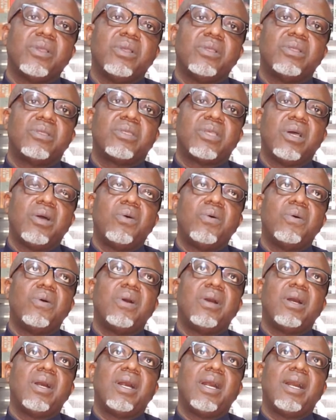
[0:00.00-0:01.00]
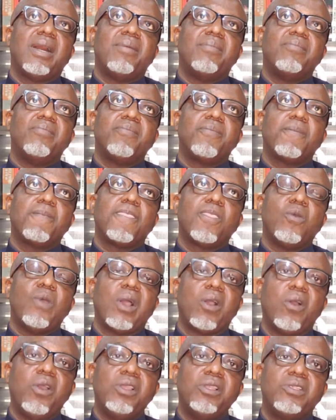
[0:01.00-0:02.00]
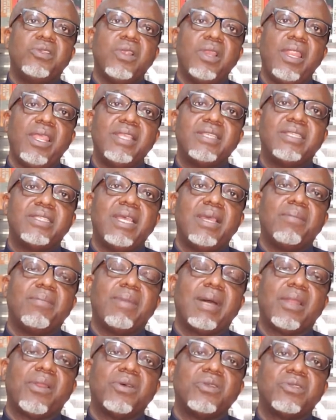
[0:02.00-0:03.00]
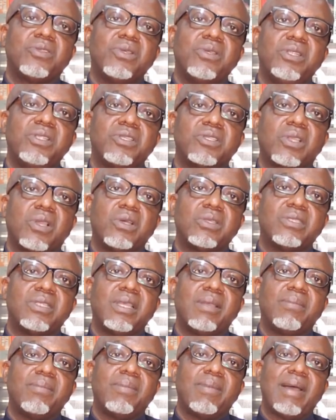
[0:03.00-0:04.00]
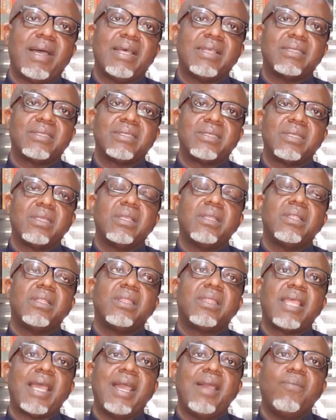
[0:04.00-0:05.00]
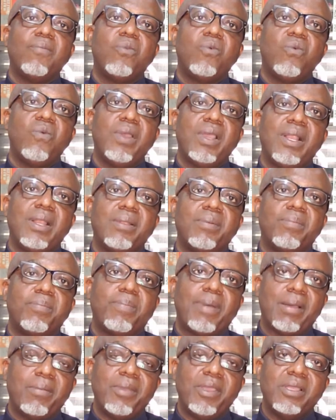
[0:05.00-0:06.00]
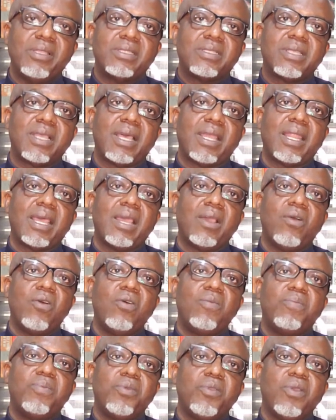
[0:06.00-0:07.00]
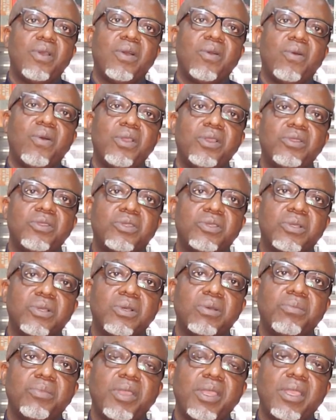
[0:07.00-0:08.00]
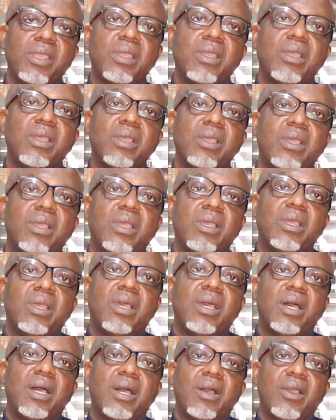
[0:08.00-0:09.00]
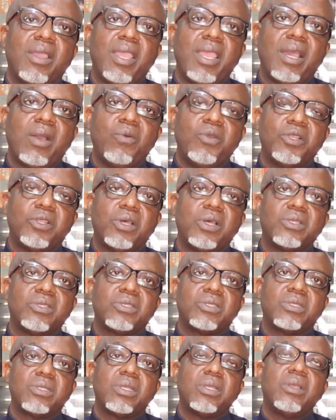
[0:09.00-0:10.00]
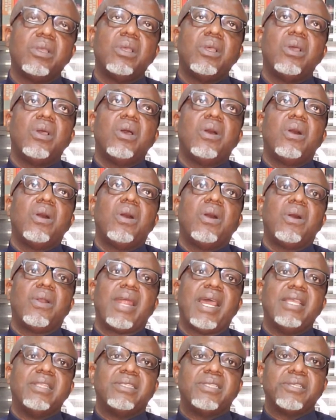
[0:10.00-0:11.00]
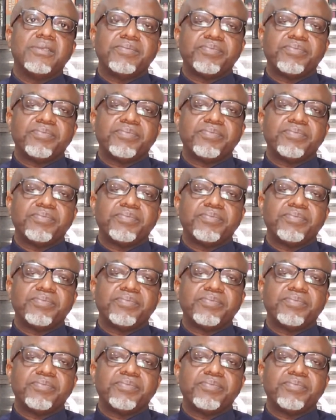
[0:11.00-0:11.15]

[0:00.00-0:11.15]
So we are going to list them and also discuss them as time will permit, and I hope you are going to be here with us. All right.